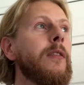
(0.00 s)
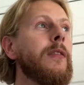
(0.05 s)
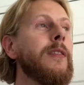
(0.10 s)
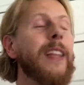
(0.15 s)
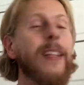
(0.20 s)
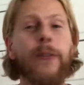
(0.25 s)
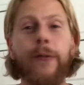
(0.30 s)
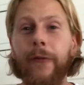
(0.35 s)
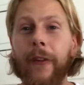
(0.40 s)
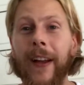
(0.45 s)

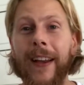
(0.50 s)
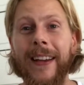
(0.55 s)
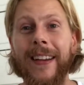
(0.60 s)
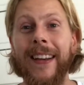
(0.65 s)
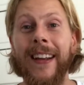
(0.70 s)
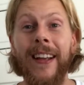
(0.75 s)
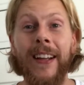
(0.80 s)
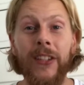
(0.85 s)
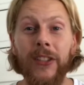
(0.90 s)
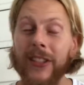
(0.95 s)
That's fine.
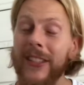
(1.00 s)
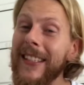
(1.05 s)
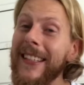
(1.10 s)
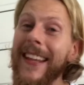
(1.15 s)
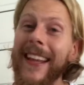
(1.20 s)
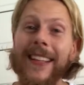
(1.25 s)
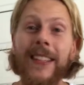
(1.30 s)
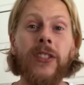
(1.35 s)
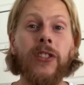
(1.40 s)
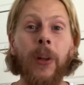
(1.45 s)
Just
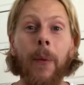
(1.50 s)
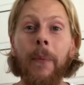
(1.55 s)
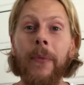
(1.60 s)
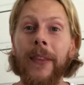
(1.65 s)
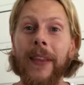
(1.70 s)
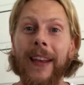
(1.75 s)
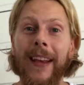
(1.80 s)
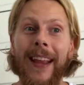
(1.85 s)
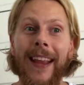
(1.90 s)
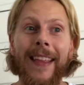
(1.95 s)
get
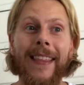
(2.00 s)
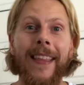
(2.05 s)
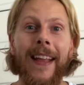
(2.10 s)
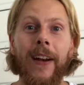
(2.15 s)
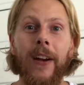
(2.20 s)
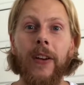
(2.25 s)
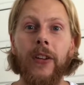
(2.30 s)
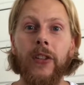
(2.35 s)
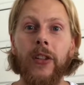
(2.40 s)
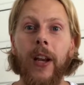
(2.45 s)
something in there
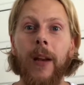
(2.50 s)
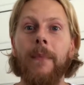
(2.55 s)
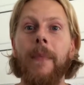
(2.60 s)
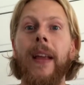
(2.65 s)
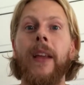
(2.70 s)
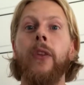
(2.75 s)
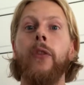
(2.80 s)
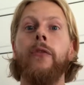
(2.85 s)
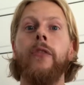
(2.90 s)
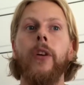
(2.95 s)
that's going to
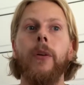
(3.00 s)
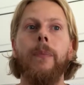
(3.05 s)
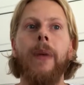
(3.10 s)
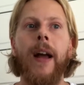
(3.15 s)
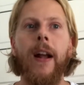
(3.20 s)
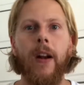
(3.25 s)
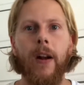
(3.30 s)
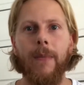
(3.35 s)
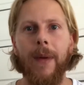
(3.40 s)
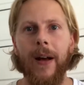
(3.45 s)
make you feel
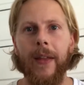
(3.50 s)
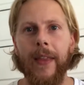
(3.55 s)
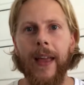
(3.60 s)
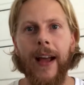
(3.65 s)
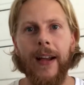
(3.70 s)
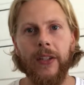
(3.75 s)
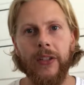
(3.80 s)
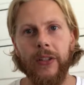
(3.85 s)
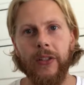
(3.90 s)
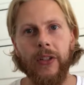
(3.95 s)
better about the
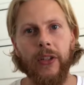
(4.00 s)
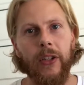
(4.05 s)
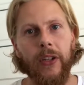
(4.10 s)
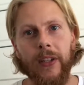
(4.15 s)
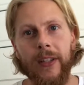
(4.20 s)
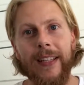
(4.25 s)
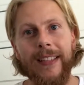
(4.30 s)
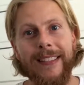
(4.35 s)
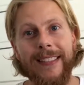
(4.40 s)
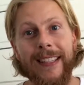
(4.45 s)
actions that you
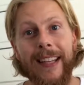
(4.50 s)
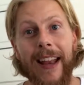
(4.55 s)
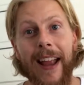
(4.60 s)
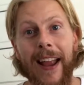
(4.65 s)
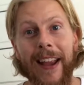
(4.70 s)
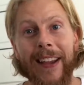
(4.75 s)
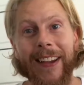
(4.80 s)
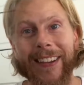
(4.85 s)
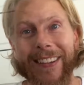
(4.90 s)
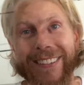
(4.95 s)
did today.
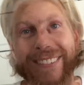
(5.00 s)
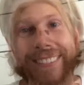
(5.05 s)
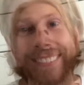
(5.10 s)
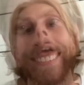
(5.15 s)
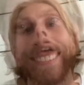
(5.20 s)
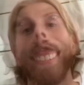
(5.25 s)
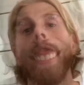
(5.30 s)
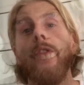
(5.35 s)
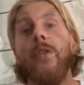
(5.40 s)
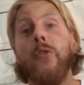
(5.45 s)
Now,
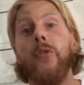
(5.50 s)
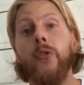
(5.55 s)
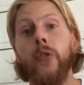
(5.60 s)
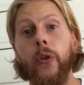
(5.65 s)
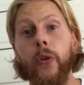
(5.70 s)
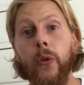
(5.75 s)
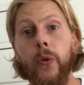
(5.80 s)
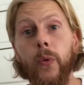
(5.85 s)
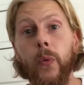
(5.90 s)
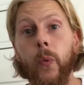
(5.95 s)
if you
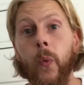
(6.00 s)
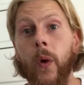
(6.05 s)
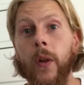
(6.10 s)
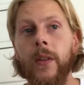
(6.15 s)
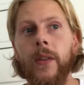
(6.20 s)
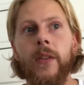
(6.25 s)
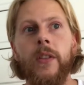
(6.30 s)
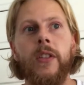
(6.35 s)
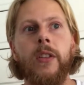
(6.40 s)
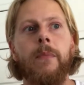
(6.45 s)
do
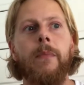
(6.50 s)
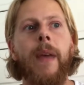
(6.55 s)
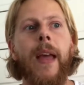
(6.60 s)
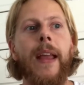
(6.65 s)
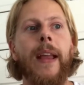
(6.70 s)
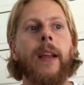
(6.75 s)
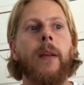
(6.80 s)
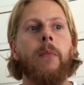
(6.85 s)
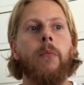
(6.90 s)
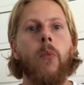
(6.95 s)
want to
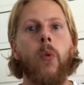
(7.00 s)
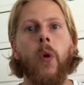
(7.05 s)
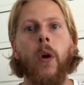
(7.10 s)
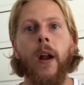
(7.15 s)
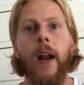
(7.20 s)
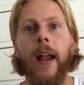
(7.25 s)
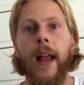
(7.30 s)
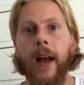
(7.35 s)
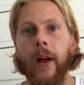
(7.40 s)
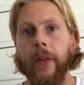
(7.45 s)
make more
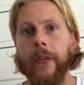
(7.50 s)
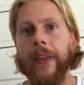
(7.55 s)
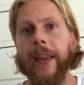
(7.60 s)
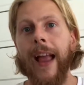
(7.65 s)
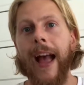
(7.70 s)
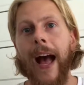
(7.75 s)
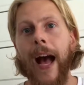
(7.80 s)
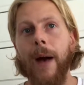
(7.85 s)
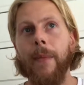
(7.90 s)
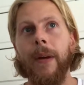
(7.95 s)
healthy
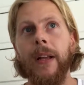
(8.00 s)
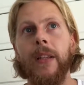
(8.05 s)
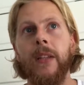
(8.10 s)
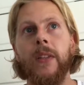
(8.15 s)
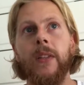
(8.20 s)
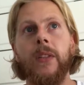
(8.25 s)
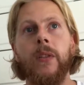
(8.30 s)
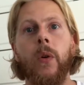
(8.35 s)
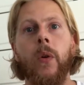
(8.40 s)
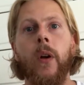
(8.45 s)

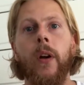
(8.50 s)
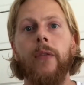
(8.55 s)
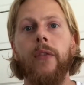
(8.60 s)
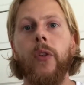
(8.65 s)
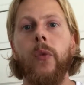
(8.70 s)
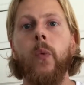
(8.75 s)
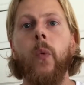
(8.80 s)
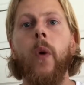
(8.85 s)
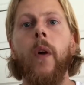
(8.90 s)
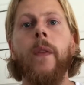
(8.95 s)
habits, or if
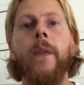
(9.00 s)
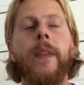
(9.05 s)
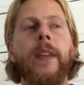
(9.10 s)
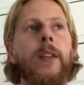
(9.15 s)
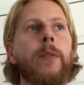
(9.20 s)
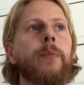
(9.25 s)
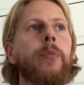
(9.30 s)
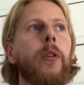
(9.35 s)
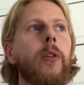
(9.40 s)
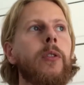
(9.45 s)
you want this
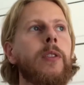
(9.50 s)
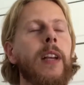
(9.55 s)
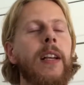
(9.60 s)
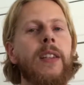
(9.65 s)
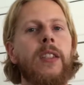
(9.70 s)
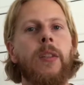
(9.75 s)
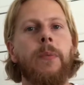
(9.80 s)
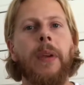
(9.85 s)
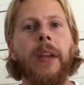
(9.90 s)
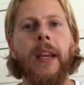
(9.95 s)
process
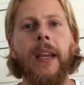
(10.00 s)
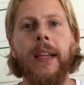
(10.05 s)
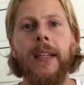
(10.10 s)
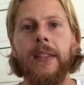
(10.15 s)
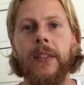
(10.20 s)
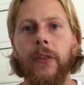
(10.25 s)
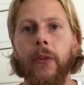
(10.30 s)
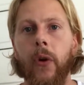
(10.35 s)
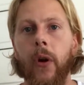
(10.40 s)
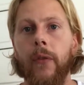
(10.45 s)
to be
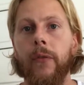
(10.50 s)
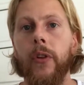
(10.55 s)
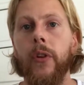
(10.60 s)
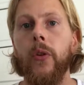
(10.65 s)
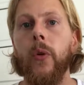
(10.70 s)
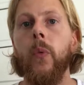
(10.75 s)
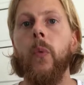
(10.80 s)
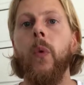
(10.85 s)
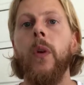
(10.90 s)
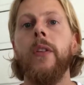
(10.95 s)
easier, or if you
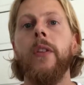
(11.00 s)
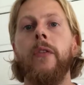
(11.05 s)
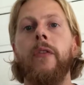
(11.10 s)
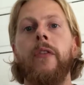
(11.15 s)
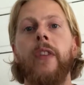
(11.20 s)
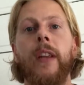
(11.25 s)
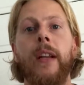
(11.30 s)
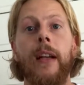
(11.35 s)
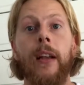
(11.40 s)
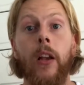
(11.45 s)
don't want to
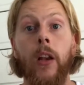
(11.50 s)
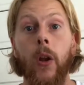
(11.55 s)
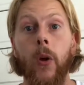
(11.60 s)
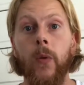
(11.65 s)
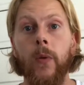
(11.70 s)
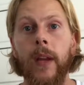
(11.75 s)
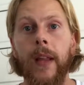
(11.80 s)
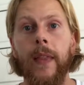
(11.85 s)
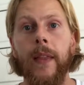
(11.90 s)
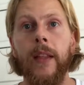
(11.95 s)
feel
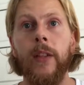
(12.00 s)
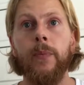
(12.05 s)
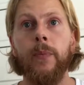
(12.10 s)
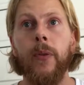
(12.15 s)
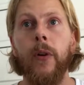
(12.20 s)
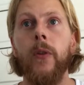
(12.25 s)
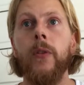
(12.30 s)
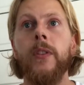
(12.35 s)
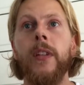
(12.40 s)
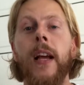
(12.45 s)
alone in this
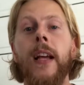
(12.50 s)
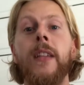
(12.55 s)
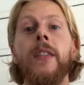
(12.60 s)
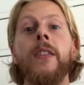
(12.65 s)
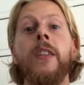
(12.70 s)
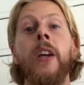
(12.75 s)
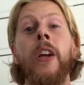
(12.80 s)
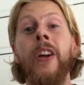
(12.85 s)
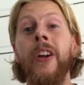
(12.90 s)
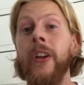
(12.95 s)
process,
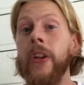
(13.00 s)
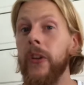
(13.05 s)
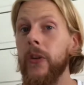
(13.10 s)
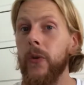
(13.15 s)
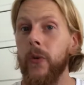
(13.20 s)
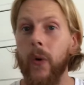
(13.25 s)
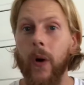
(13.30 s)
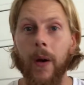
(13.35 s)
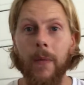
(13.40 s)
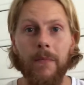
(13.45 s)

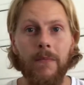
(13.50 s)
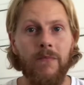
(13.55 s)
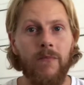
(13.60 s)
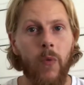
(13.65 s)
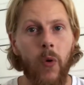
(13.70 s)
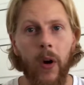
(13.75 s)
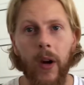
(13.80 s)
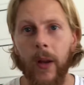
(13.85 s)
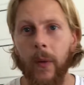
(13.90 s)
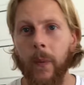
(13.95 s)
you are
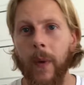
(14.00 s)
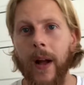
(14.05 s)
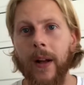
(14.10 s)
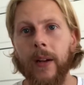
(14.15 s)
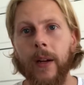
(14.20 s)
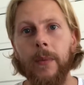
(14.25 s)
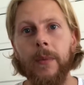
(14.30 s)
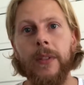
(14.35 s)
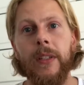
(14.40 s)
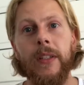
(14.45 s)
more than
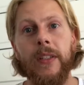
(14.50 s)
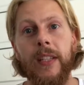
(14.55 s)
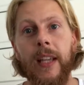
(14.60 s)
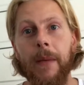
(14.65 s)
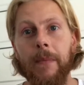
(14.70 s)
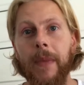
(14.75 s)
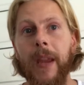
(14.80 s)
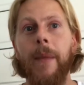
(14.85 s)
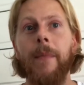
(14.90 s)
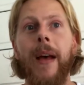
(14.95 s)
welcome to
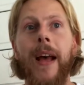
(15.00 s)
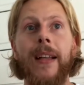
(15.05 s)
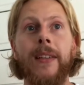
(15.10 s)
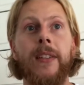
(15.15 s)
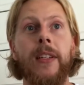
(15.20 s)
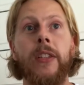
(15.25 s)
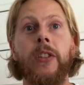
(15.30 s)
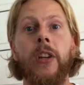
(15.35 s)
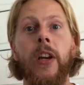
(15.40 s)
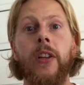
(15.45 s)
send me a
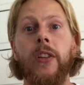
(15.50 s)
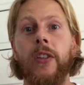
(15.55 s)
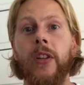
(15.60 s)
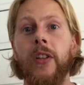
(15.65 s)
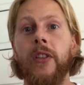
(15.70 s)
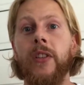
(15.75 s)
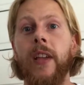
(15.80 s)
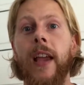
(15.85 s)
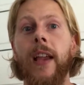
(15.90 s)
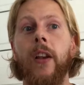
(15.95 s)
message and
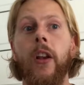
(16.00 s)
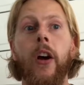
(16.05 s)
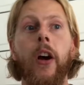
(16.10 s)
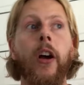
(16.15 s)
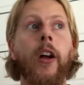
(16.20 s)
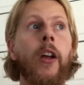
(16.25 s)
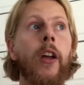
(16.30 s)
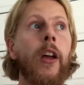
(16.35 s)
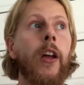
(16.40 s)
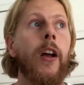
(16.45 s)
just say, look,
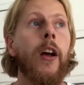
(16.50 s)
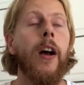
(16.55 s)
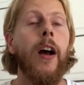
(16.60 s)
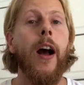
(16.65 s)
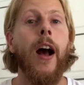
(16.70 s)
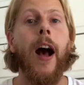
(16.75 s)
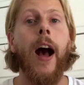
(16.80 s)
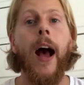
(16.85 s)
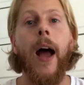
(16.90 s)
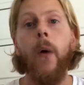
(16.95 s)

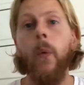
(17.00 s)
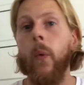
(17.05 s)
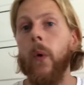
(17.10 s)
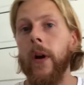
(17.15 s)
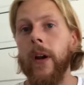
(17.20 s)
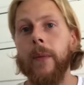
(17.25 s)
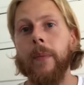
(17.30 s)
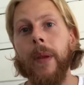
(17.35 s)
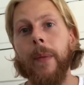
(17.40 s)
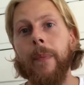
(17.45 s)
I
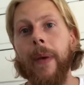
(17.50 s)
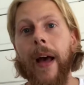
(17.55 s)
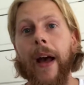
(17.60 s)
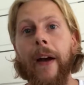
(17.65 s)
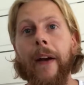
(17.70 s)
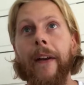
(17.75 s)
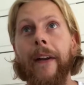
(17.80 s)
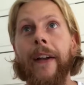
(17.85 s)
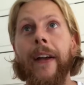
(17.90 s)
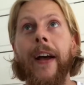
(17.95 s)
want to be
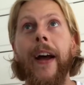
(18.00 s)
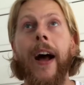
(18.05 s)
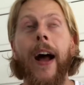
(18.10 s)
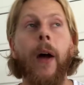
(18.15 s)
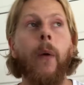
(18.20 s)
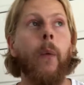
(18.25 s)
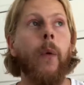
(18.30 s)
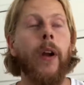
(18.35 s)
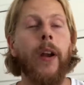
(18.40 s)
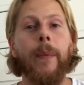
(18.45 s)
better, I
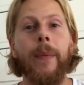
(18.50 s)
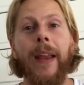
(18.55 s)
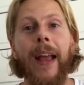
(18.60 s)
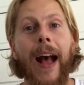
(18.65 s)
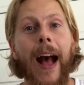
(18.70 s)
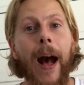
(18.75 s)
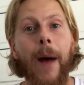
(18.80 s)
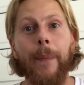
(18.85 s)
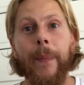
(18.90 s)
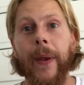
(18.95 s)
want to be
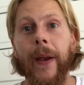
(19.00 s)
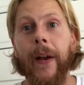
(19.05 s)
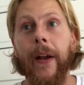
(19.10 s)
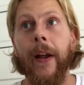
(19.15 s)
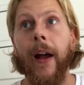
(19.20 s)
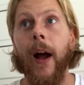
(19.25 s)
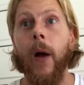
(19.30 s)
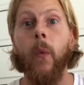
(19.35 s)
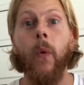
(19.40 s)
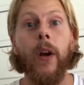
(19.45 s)
happier,
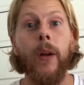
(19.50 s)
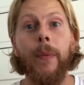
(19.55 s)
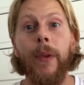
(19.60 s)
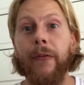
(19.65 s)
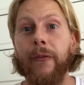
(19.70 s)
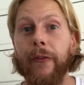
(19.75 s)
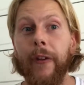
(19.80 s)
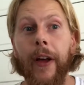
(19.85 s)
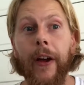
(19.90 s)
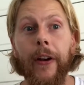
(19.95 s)
I want to be
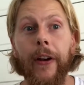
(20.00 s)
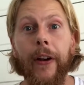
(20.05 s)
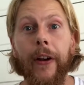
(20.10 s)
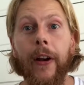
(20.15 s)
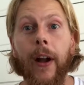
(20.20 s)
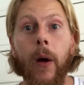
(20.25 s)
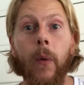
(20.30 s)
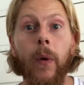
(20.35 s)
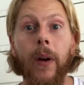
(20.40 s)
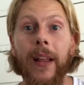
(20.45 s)
fitter,
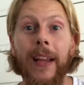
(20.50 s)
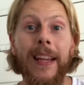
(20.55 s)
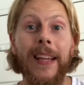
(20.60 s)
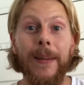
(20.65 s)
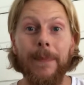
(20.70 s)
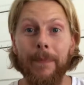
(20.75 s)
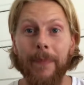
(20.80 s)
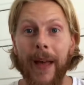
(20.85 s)
I want to eat